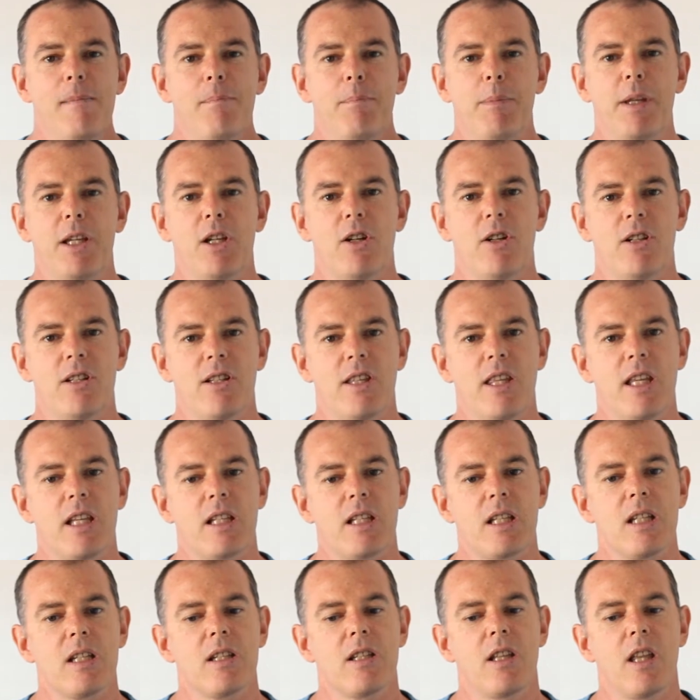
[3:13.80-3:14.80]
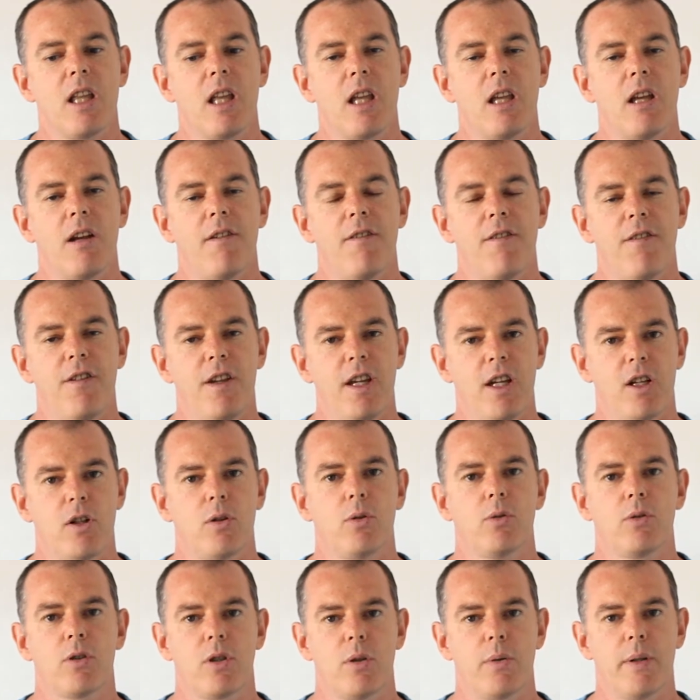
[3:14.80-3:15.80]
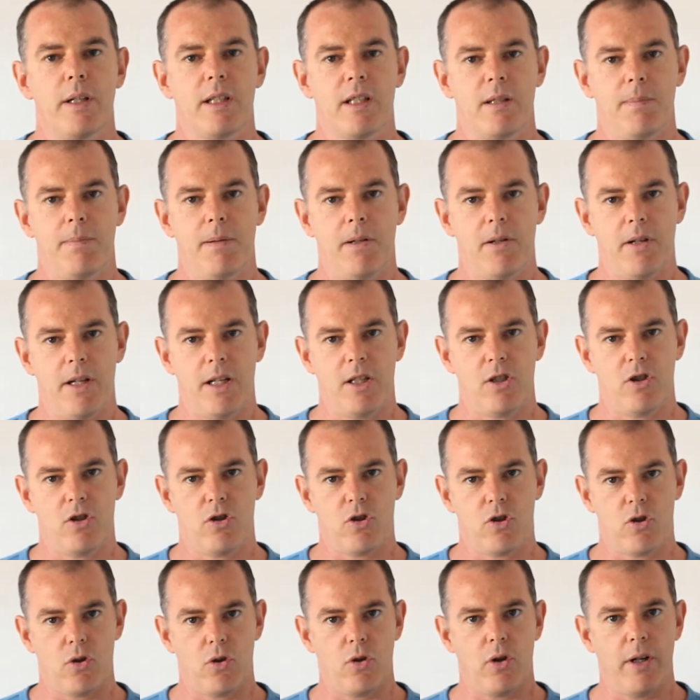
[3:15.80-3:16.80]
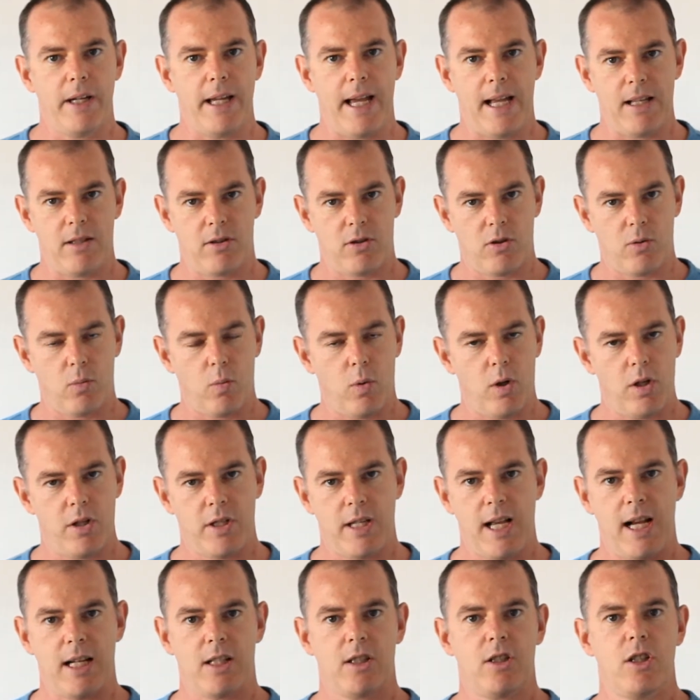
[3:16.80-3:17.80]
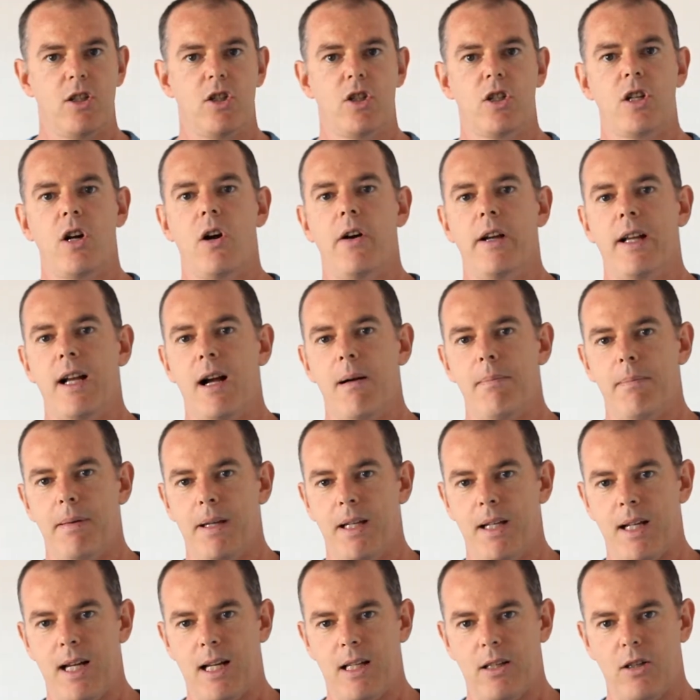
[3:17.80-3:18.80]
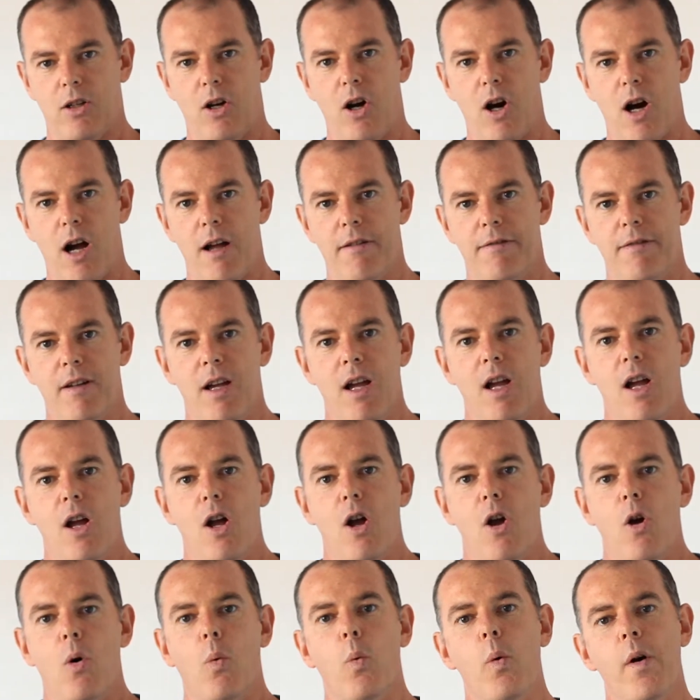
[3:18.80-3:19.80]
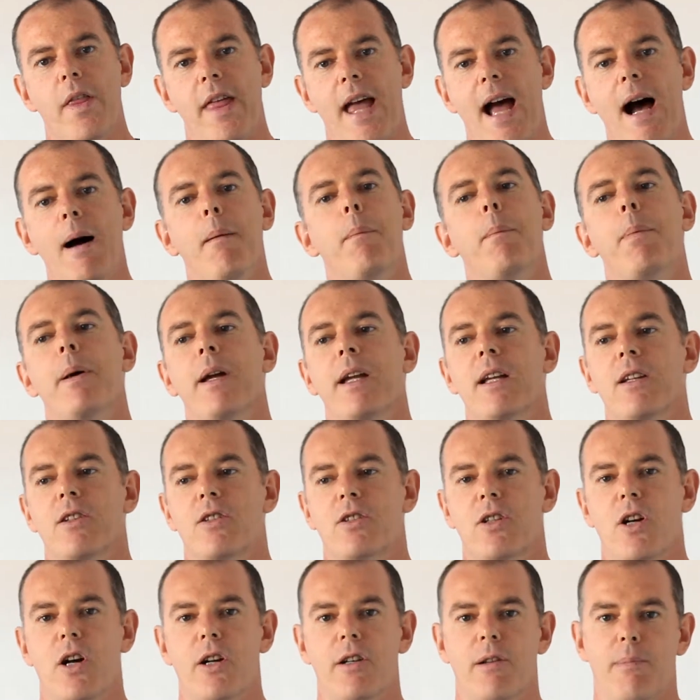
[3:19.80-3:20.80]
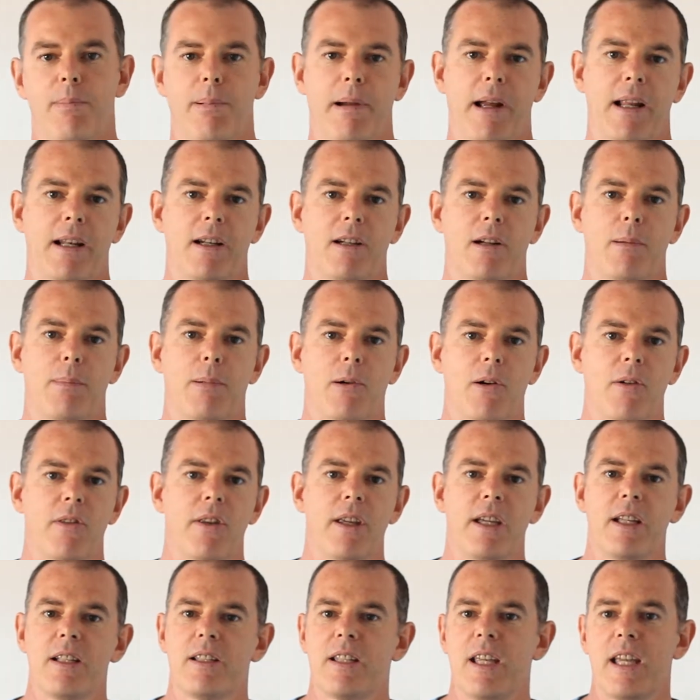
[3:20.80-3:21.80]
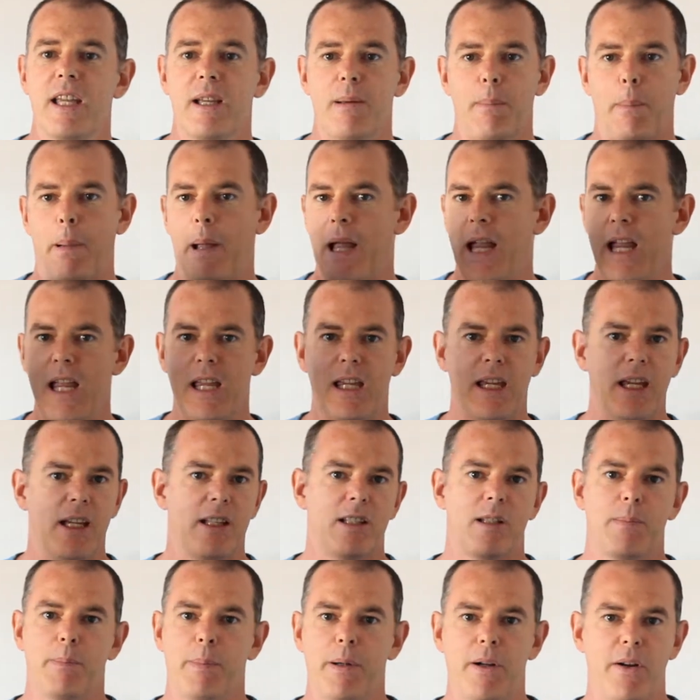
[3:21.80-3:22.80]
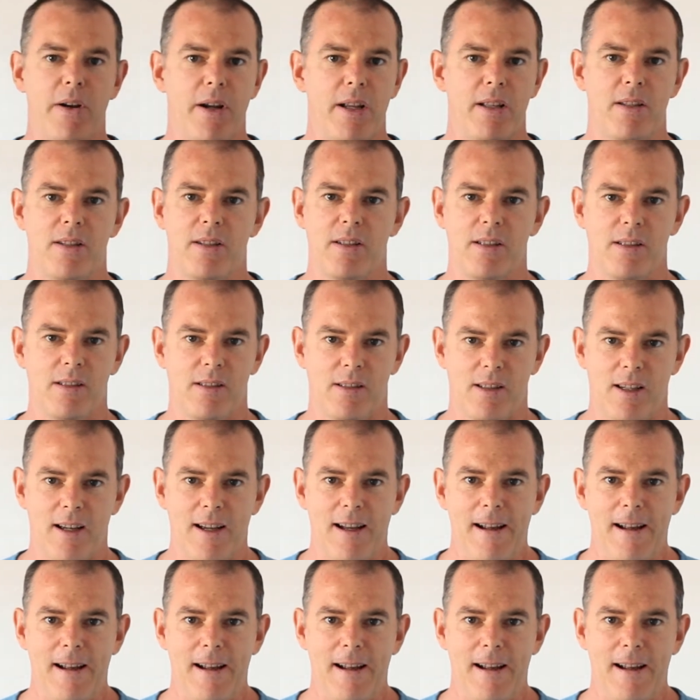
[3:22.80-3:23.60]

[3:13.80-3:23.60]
because this is the vehicle to experience joy as to what's actually showing up in our life, without being so dependent upon these peak experiences,